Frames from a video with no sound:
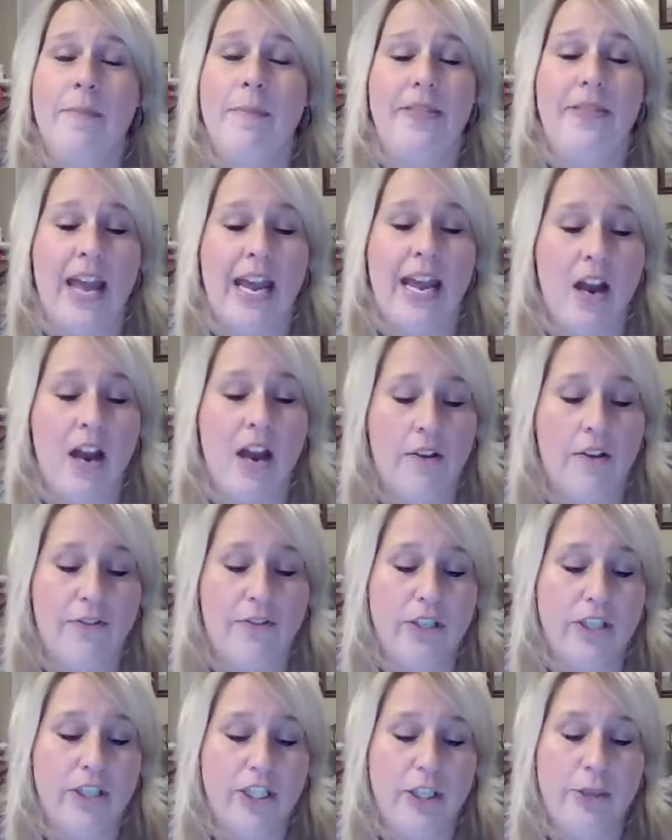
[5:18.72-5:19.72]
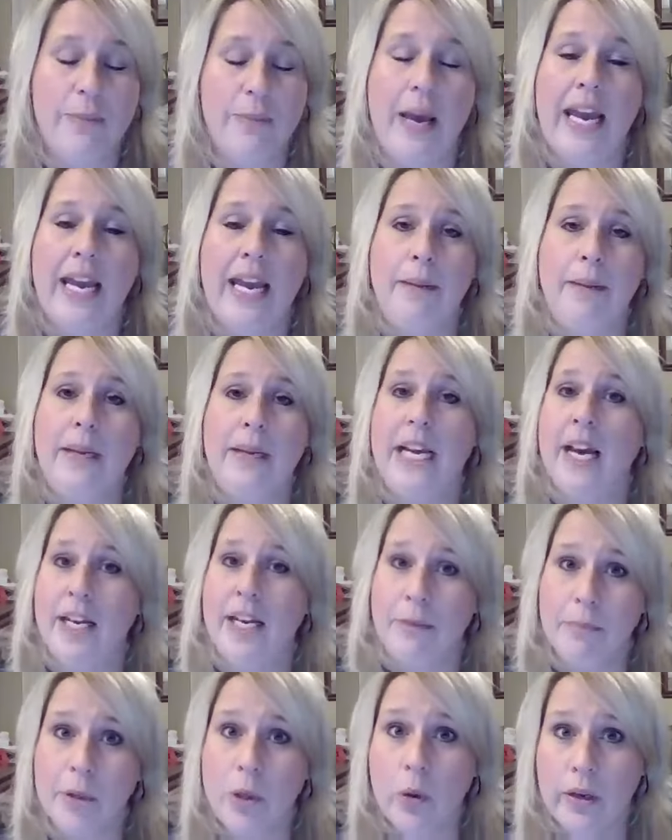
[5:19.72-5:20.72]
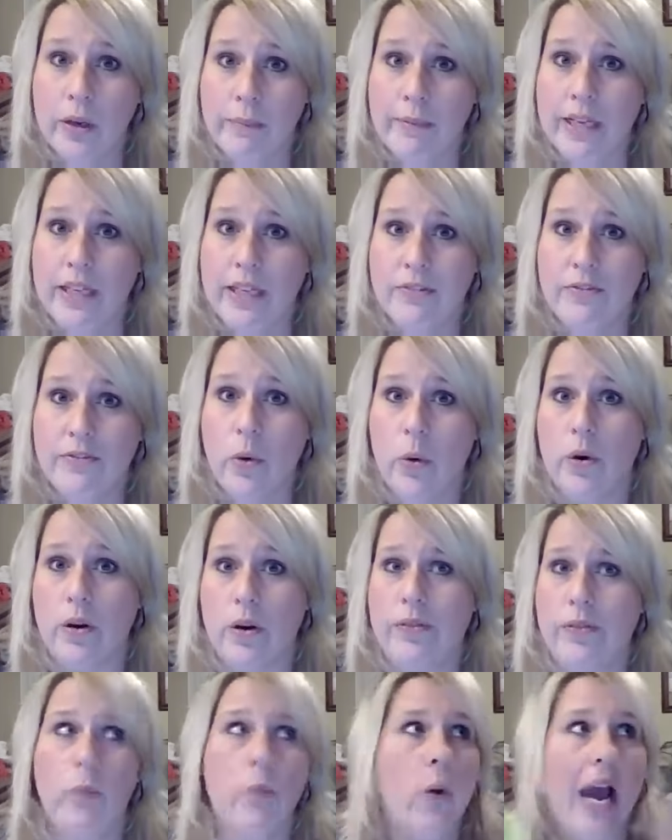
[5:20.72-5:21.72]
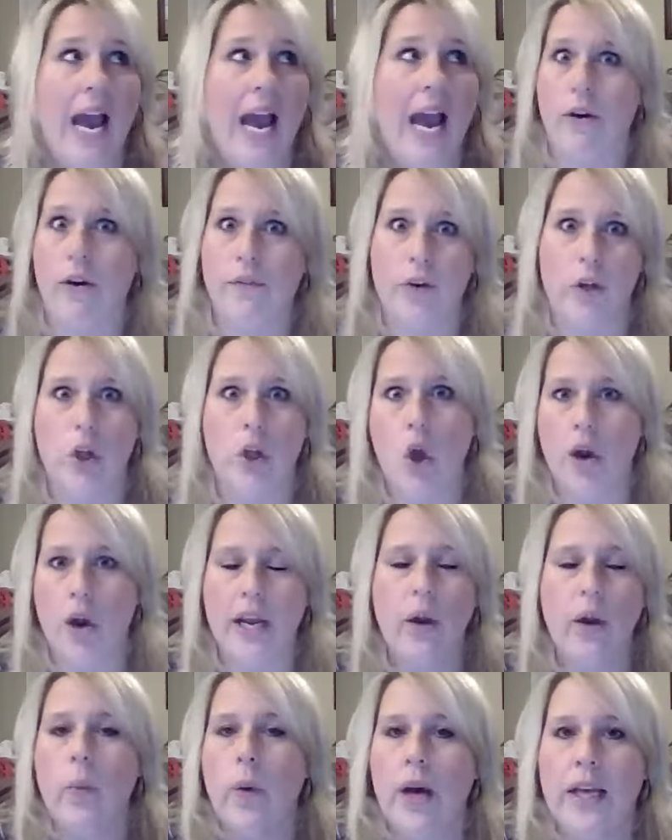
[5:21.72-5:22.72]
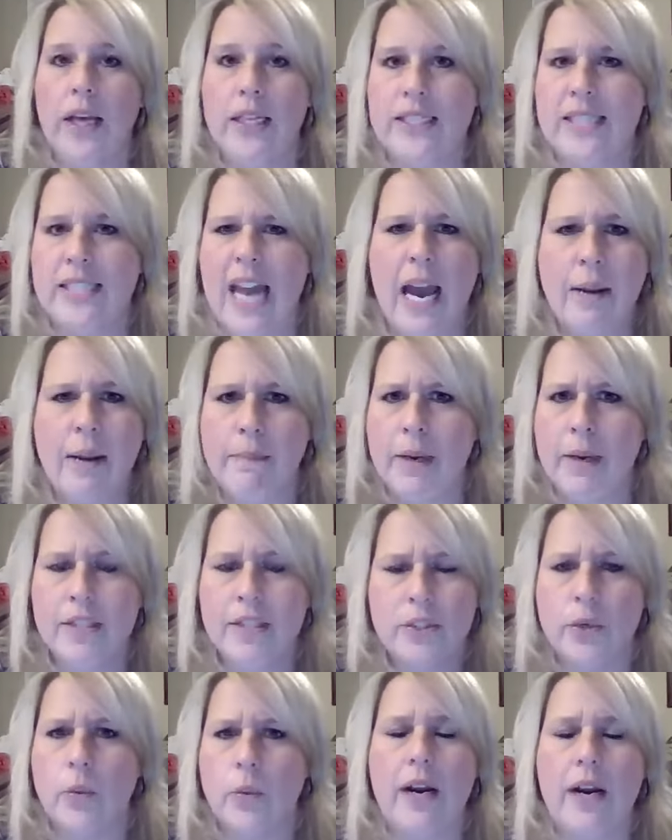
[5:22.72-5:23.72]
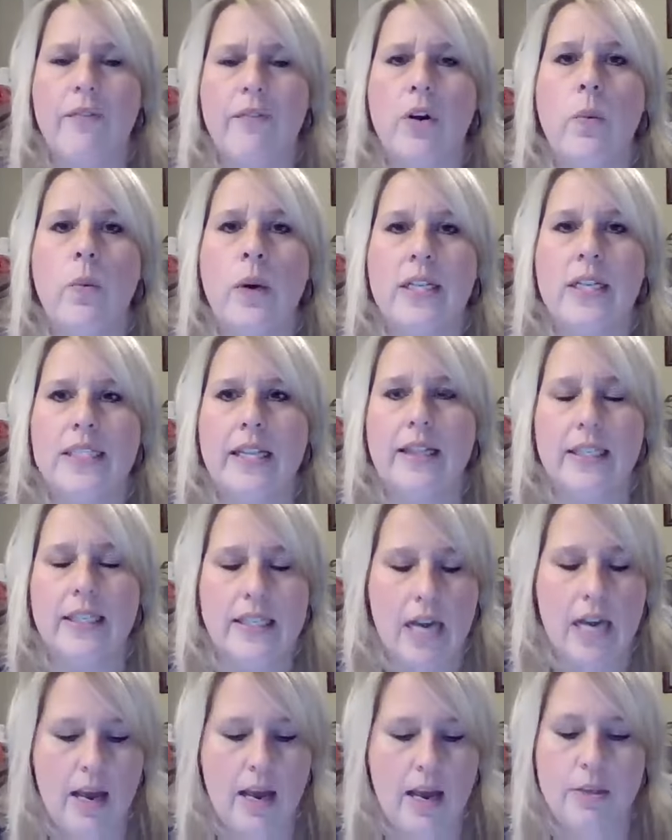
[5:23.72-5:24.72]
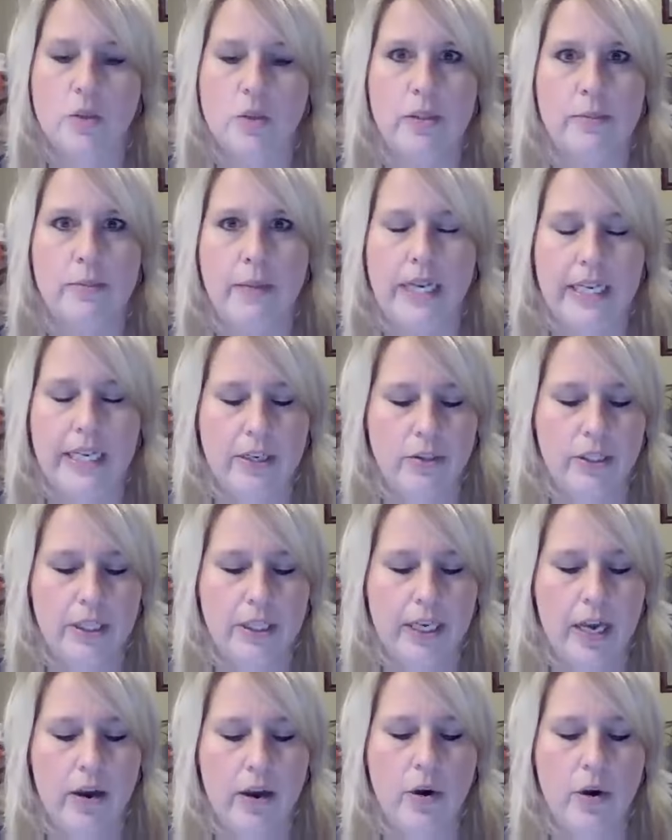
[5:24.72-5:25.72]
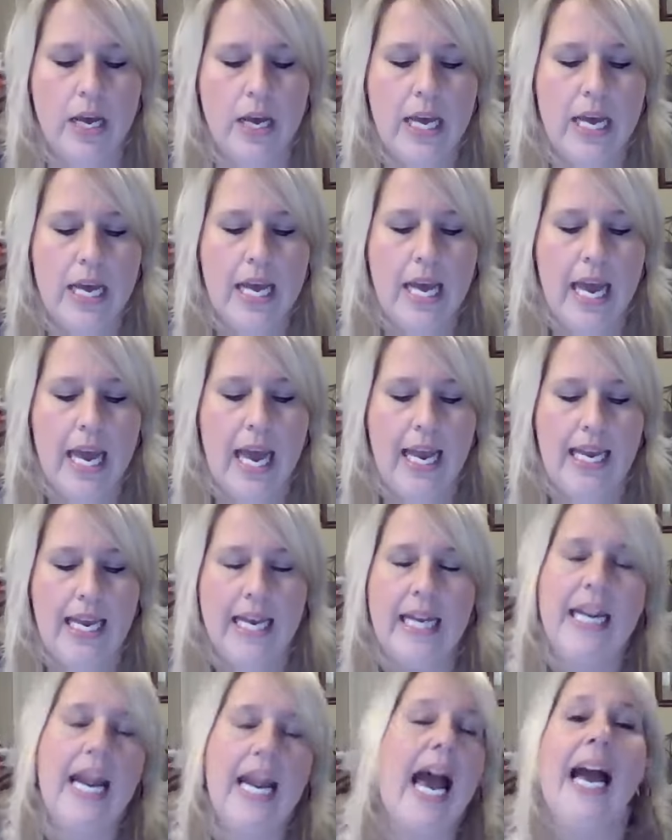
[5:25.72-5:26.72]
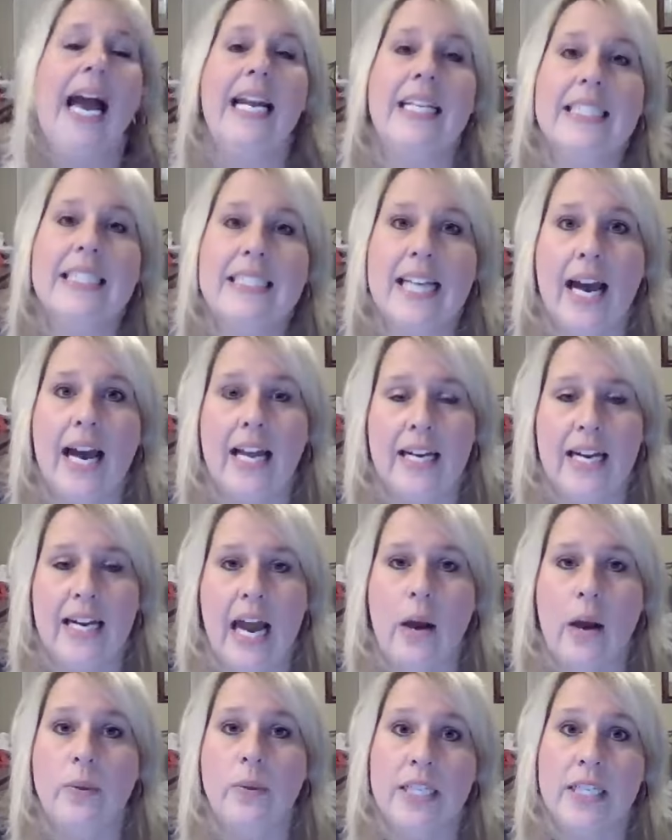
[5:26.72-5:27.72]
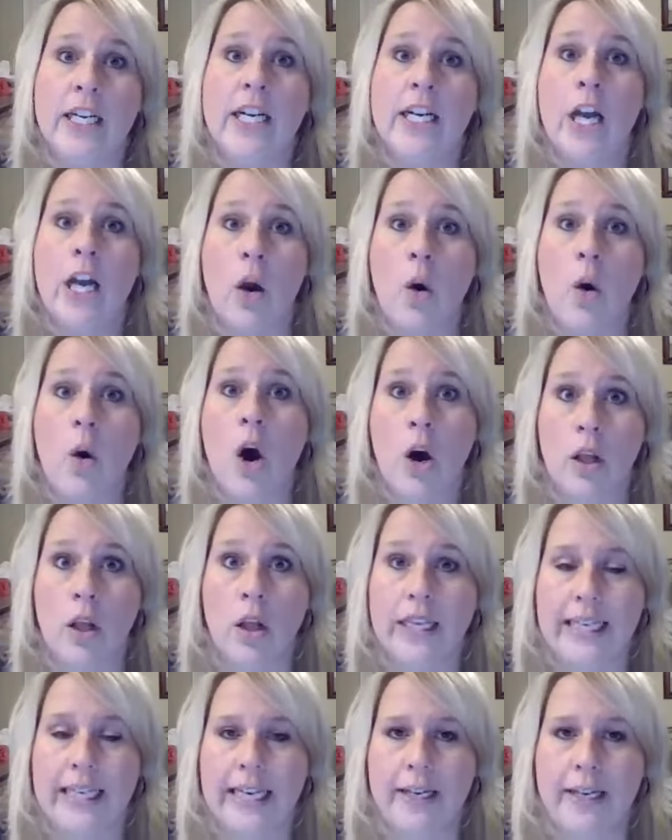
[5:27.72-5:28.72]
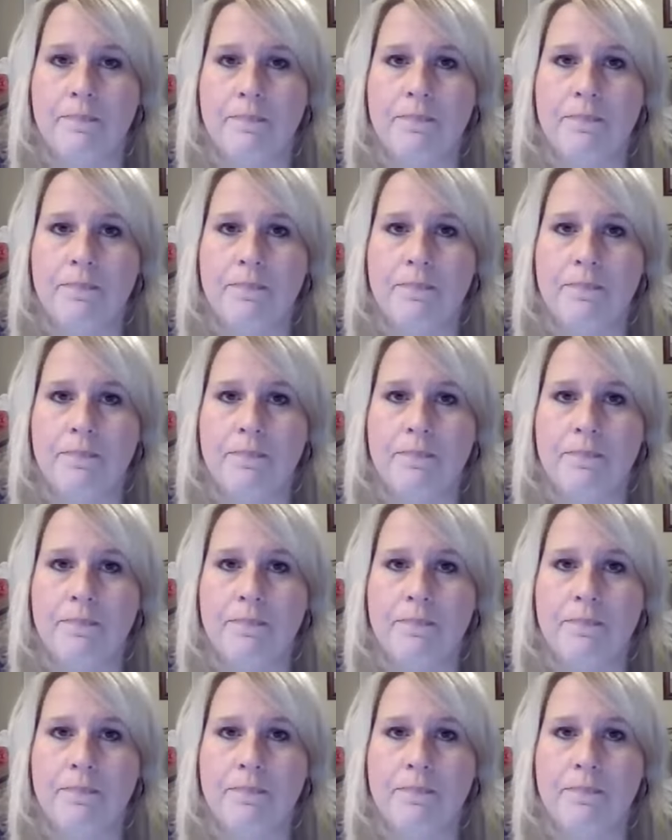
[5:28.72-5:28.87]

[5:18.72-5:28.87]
They offered to pay me unemployment for however long it was, 9 months or whatever it was at the time. This was many years ago. And I decided I was going to go all in.